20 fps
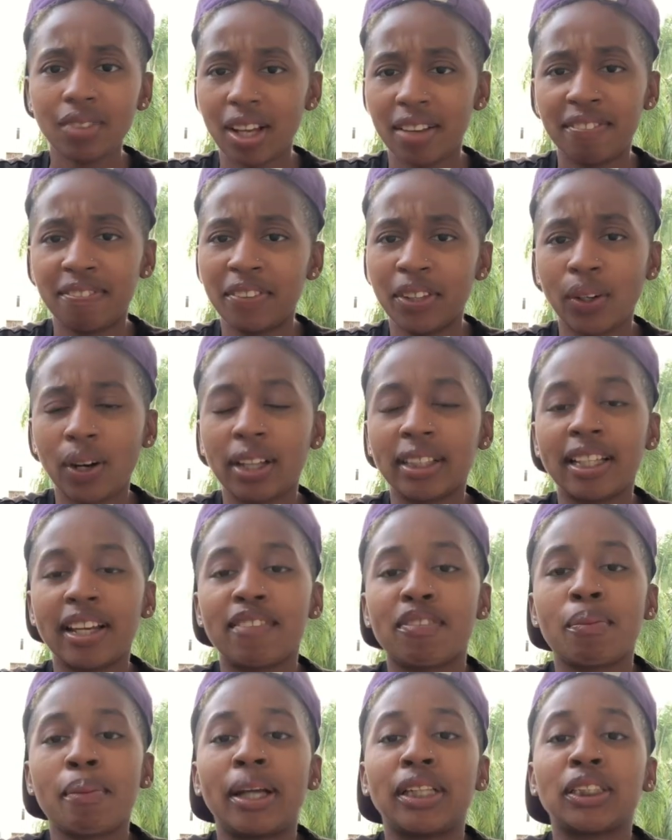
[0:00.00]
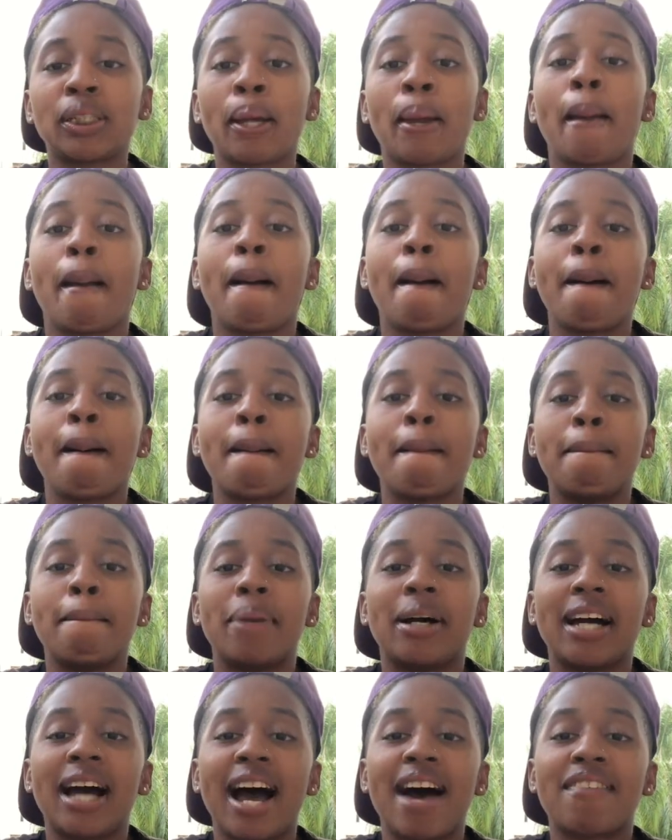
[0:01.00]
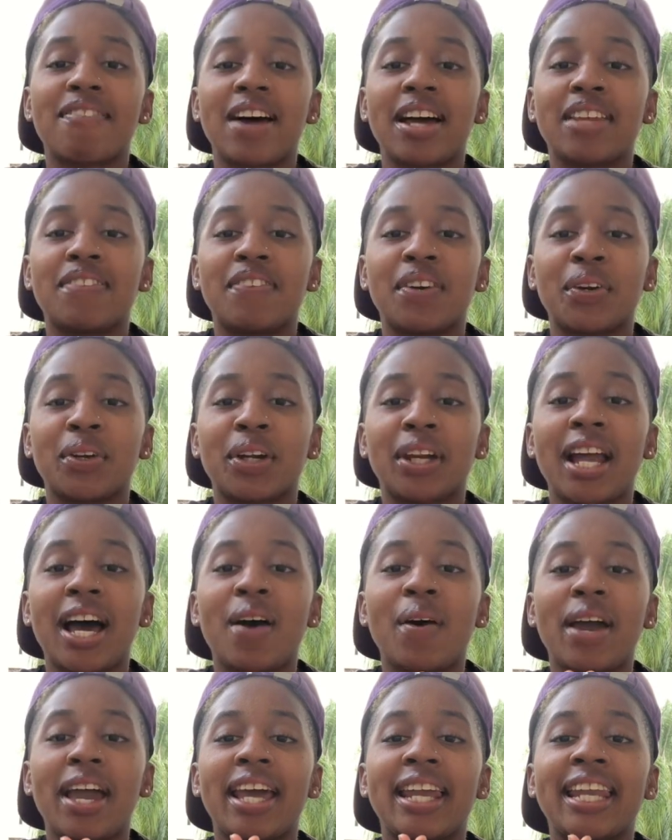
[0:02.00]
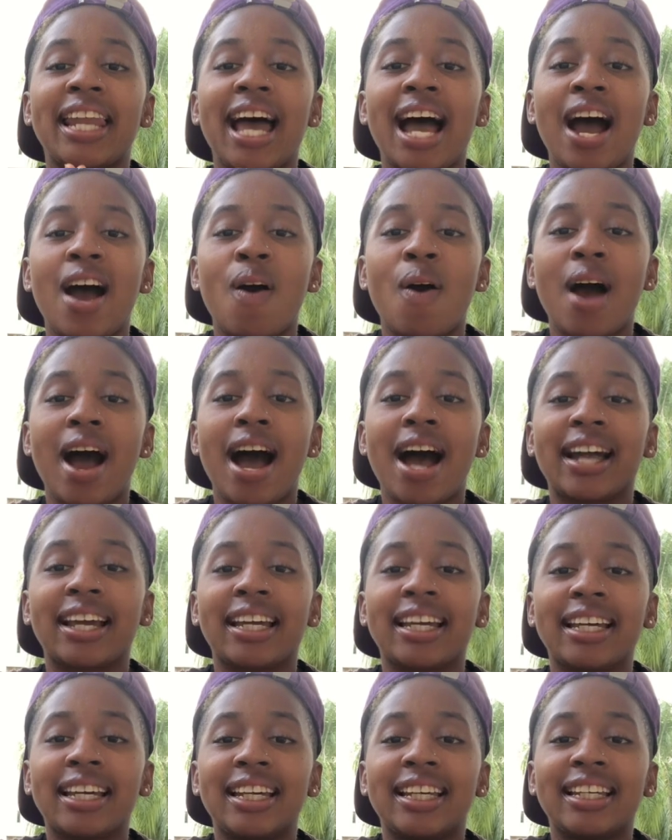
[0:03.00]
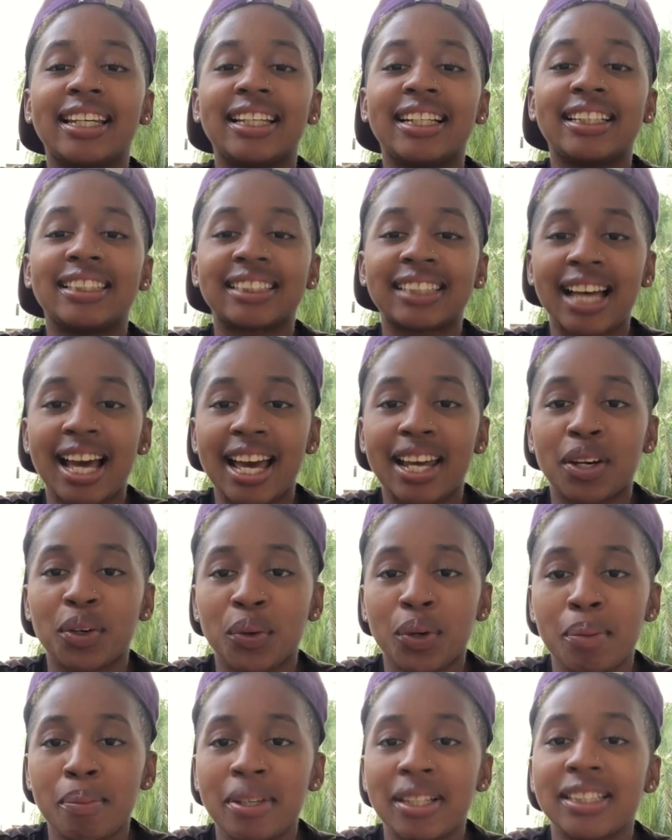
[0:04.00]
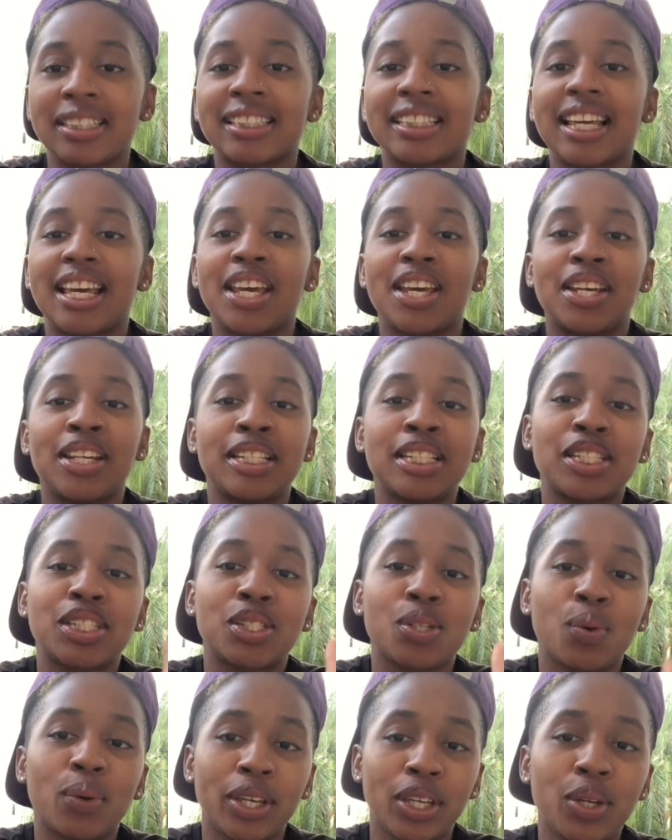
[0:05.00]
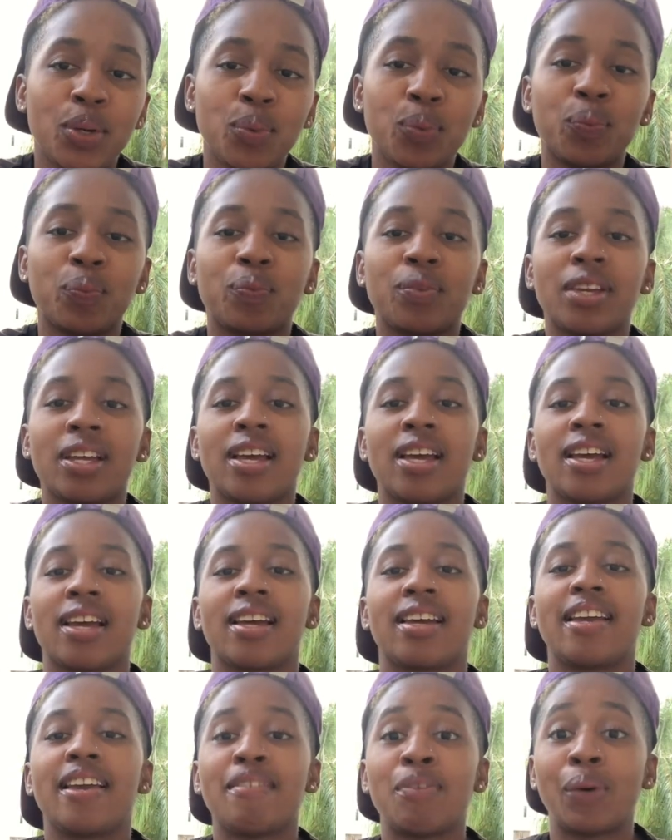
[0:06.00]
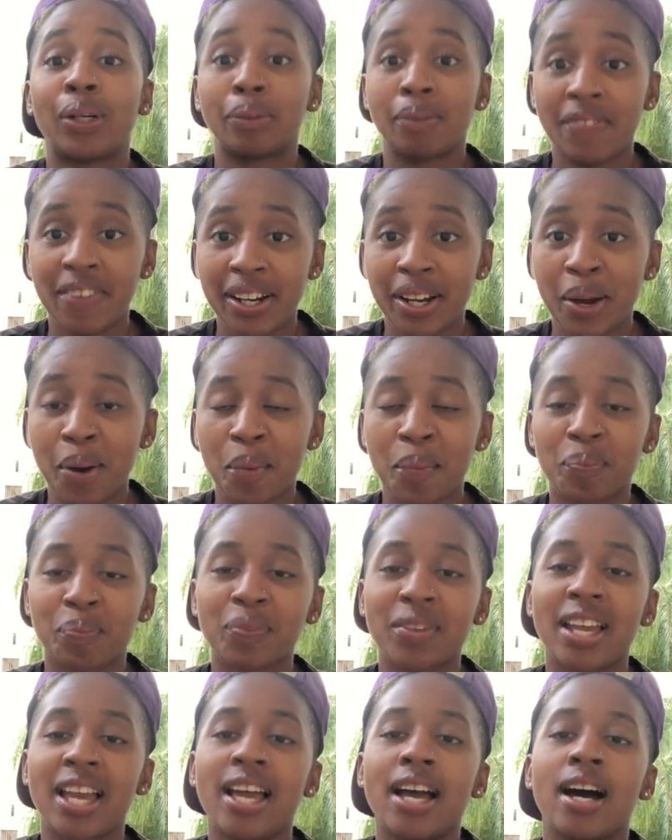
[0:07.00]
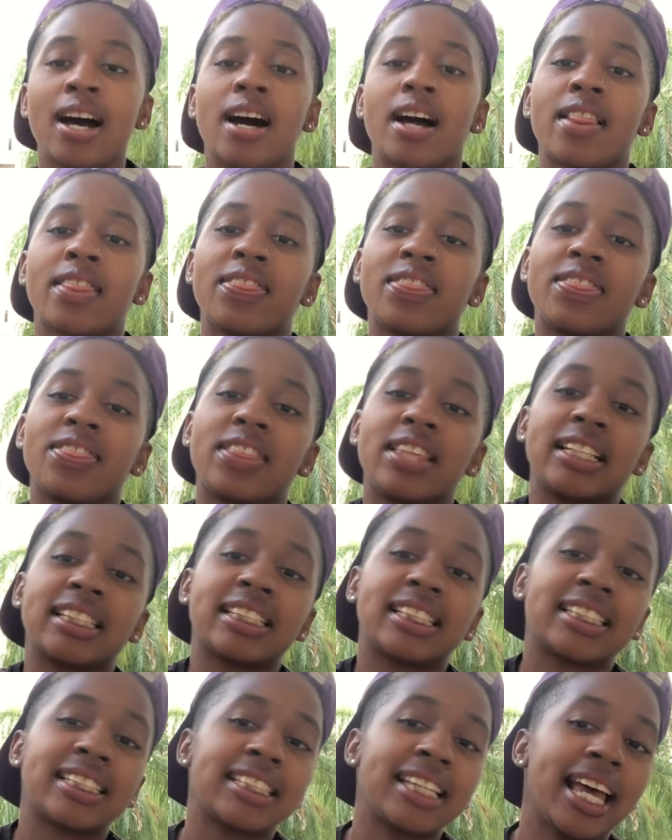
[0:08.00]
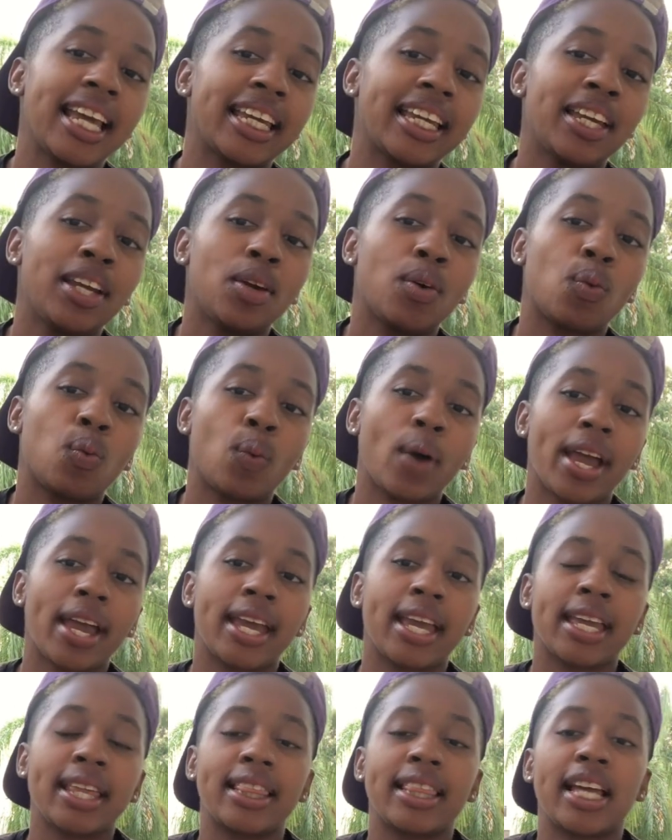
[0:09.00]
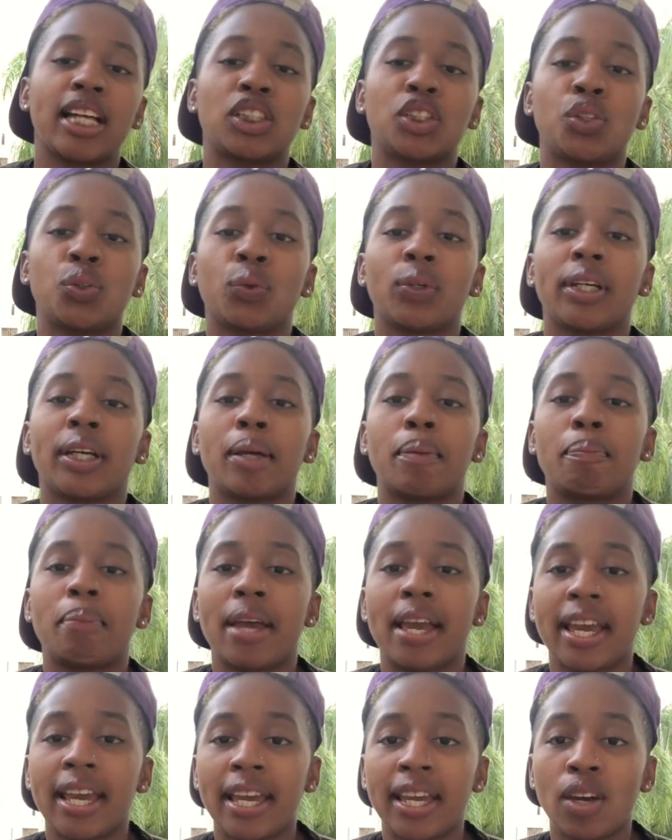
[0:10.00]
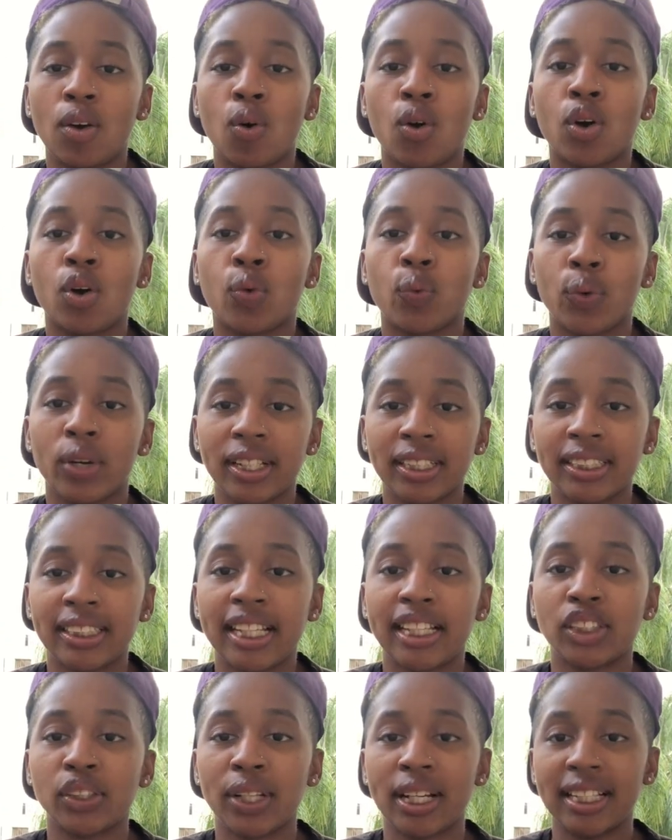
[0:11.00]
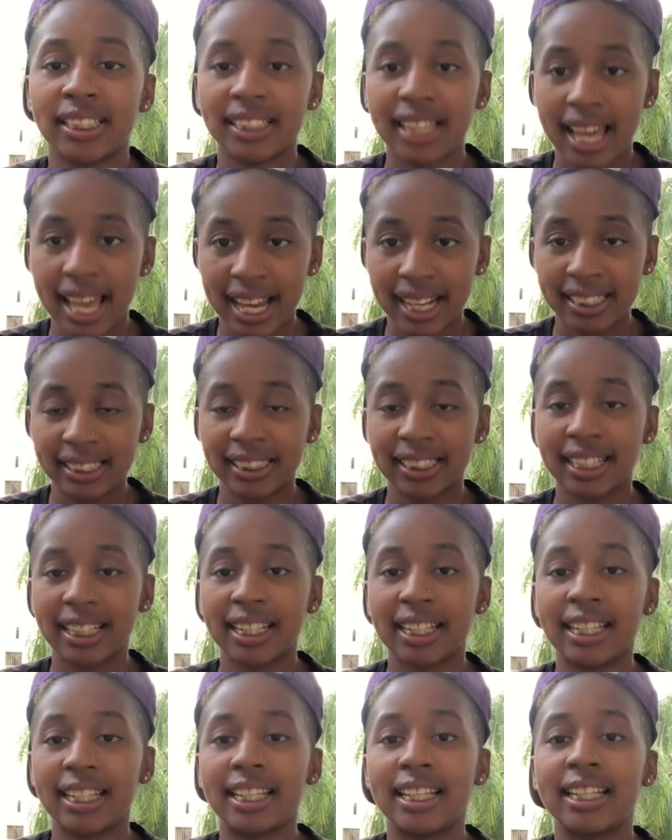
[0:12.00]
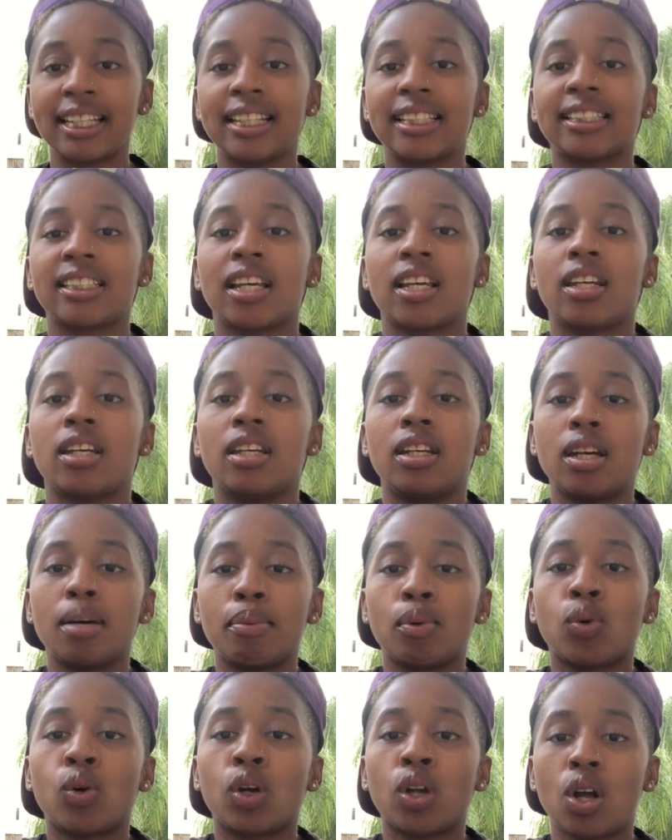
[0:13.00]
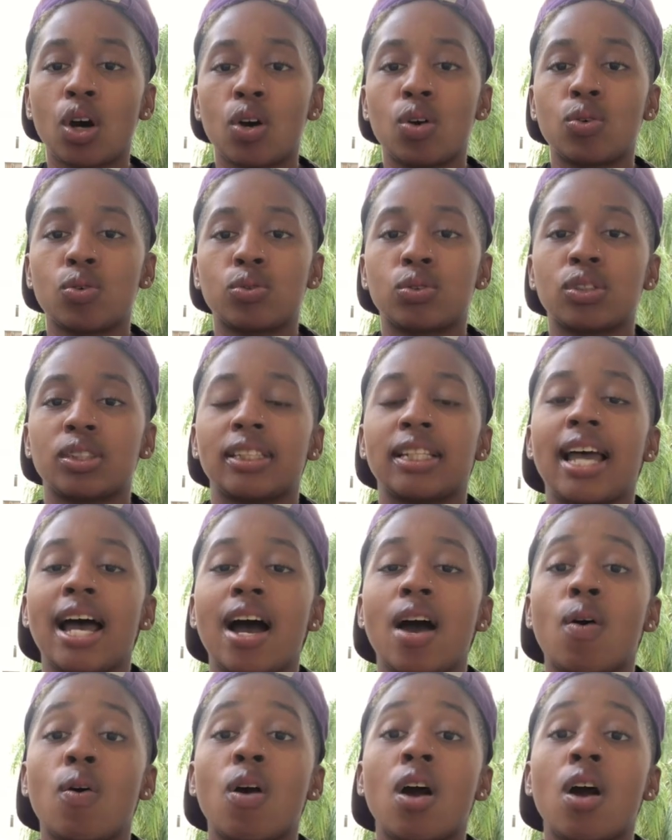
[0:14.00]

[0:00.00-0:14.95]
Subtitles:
figure out the information, but I finally figured it out, and now I can assign agreements, and so can you if you watch my video. The second way that you can get paid on a real estate transaction is double close. Now,